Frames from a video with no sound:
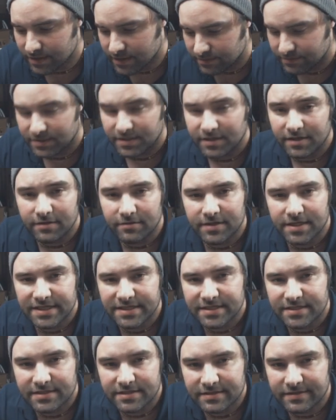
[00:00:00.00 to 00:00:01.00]
But
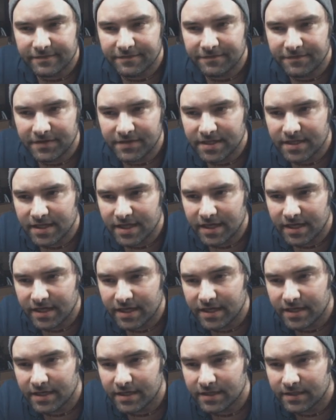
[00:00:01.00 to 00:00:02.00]
anyways, it's the 5th
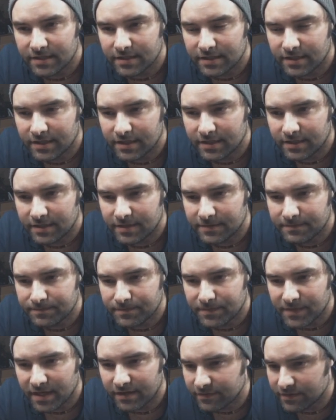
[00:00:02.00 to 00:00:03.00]
day. I've
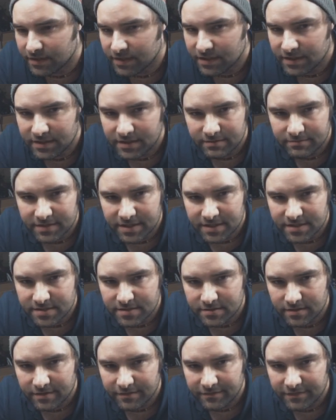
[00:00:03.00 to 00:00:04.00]
already did my
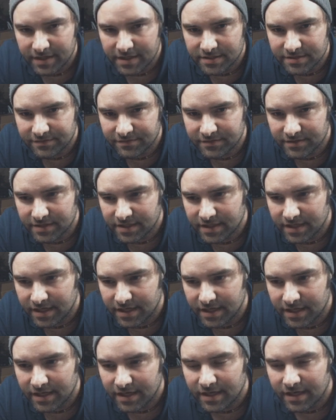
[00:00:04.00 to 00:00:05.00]
surveys for the
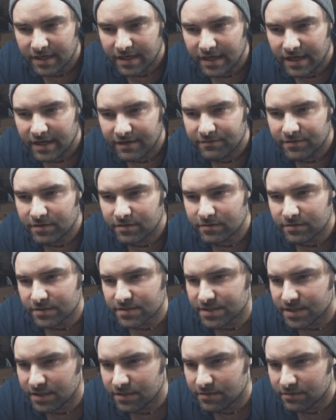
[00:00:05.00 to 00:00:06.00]
day. I've noticed
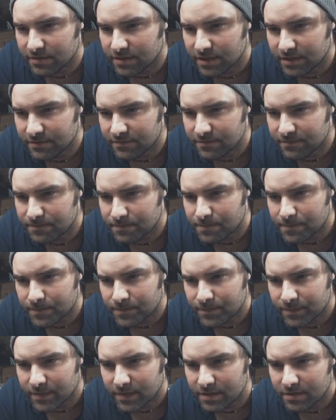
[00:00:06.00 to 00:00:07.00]
that you can
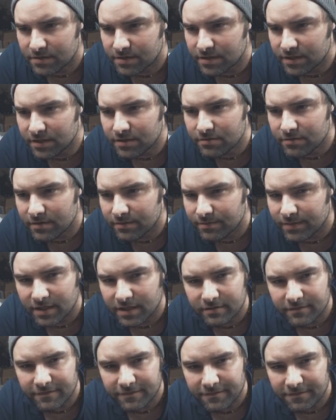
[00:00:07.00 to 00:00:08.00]
do
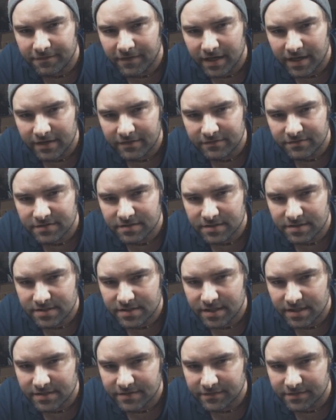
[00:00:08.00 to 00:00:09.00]
about 5
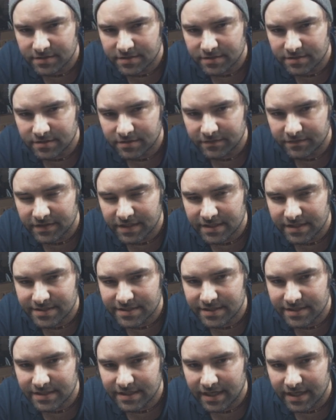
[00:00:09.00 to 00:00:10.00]
successful surveys
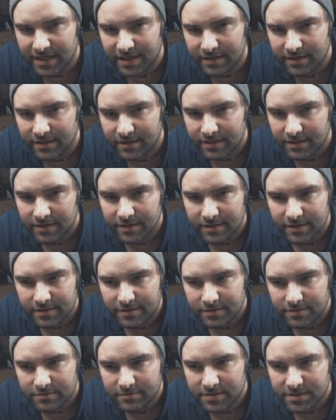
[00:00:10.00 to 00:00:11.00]
a day,
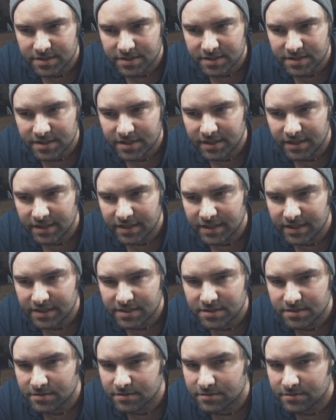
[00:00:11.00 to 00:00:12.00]
which is gonna
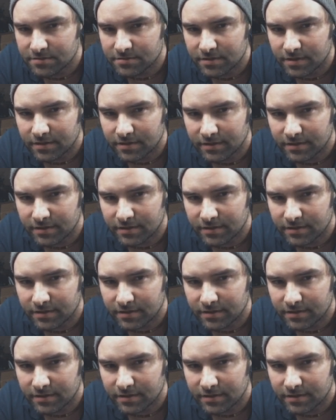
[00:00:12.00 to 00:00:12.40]
get you